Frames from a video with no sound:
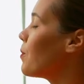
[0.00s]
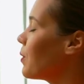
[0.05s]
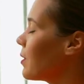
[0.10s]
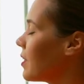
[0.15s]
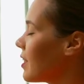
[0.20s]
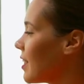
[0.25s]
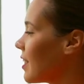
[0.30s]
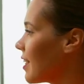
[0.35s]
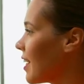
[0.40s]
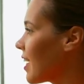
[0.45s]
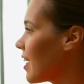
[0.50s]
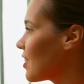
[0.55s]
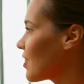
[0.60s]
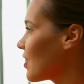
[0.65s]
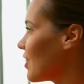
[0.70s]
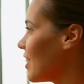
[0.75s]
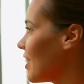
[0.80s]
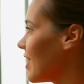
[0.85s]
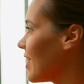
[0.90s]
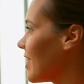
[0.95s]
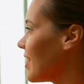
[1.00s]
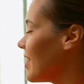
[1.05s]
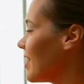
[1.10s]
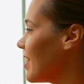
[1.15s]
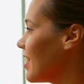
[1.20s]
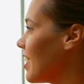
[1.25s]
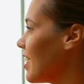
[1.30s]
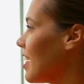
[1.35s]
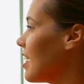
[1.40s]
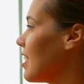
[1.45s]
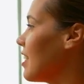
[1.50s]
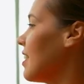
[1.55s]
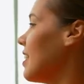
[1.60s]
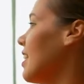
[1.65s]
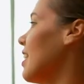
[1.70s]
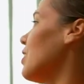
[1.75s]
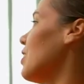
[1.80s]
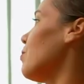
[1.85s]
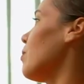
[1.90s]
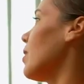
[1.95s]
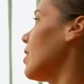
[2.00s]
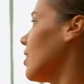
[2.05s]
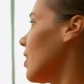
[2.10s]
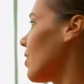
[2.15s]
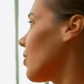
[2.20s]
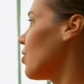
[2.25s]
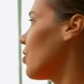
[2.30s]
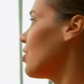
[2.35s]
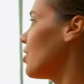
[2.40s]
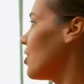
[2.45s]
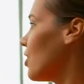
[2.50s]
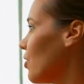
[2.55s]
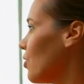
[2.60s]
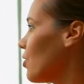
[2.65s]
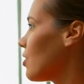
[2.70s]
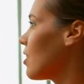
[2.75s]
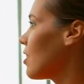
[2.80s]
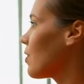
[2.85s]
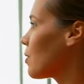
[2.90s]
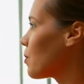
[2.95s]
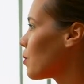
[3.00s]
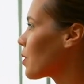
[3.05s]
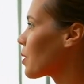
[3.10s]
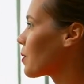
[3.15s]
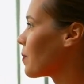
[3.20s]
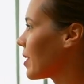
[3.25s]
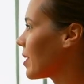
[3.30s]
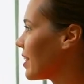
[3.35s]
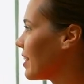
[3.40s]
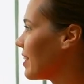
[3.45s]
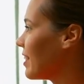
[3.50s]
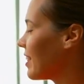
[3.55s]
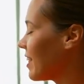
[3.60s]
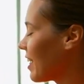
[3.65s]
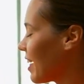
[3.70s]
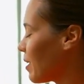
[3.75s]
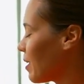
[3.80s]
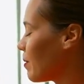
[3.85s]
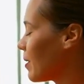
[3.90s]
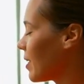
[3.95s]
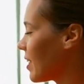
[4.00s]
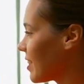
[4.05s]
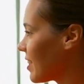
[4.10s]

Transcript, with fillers: Zoom is a popular app where you can host and participate face-to-face meetings with